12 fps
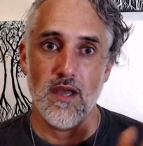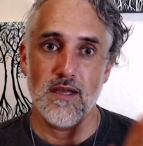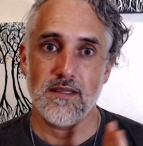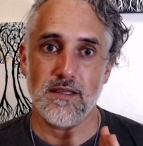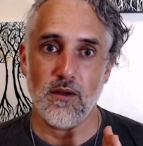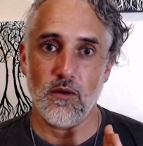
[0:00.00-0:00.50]

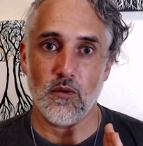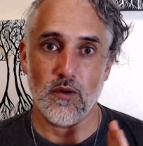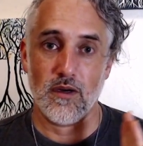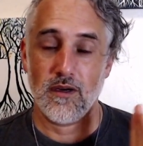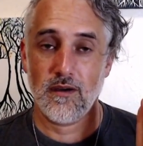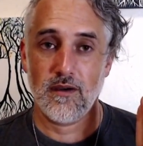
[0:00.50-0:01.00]
So
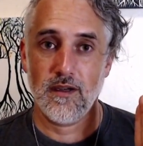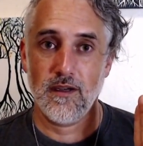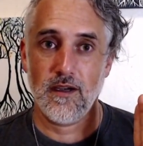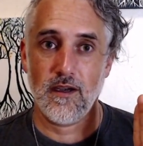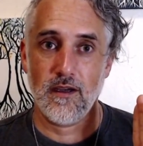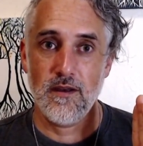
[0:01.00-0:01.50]

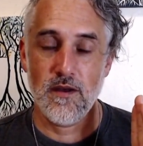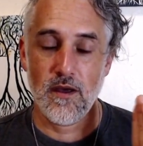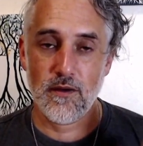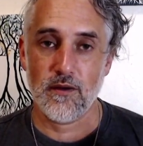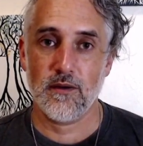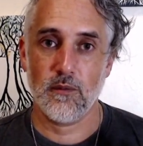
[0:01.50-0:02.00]

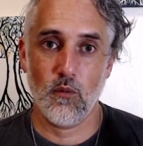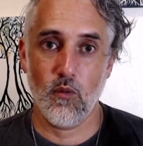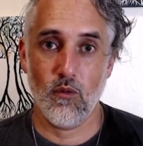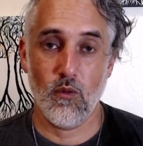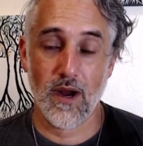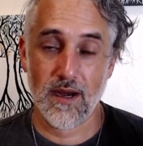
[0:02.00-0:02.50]
another
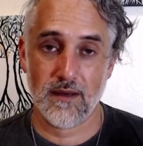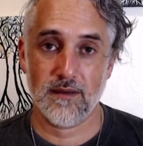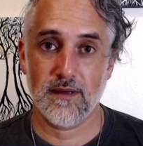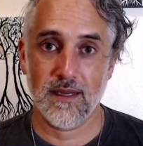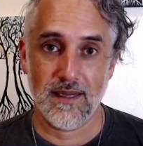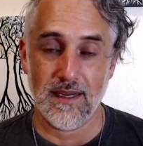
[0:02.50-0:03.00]
way to
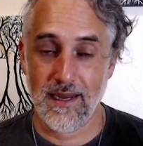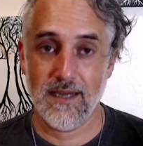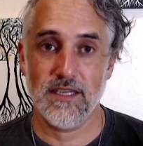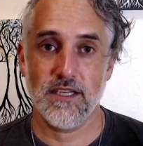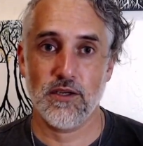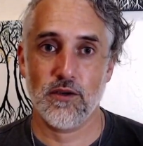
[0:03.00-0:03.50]

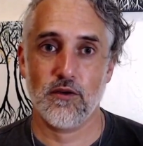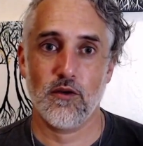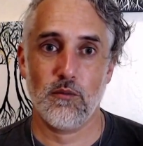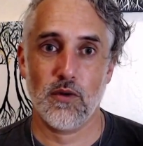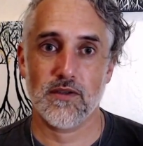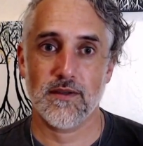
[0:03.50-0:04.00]
engage in your own
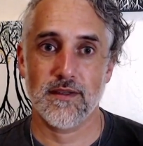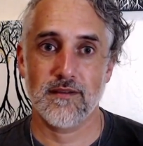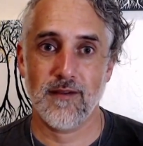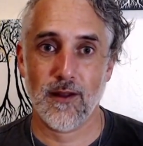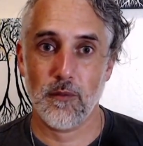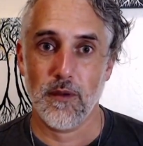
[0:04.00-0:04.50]
personal
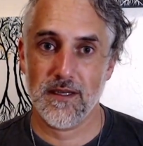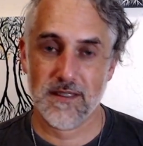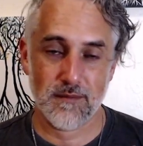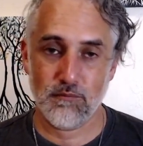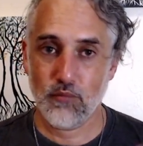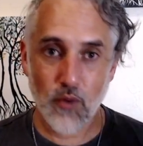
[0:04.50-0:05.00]
development is
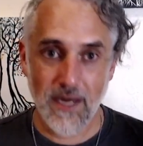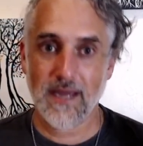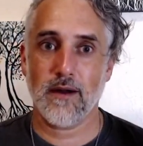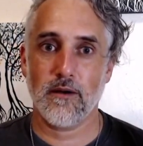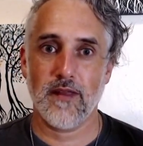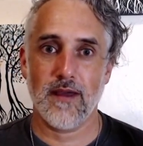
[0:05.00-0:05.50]
to break
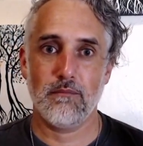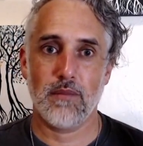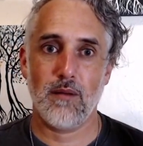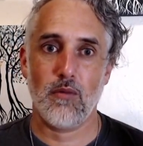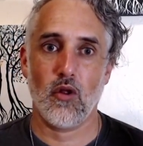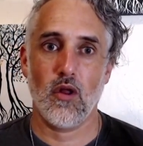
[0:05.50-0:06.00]
out of that
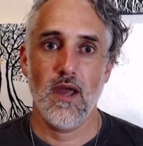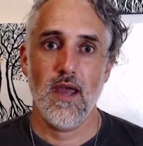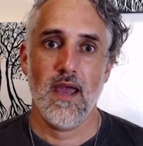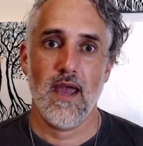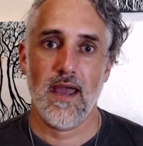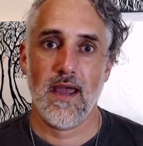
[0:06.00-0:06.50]
bubble.
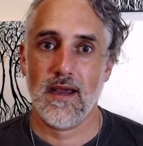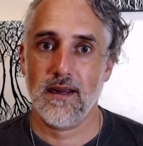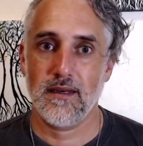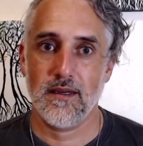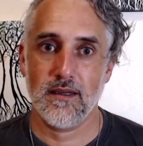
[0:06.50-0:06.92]
And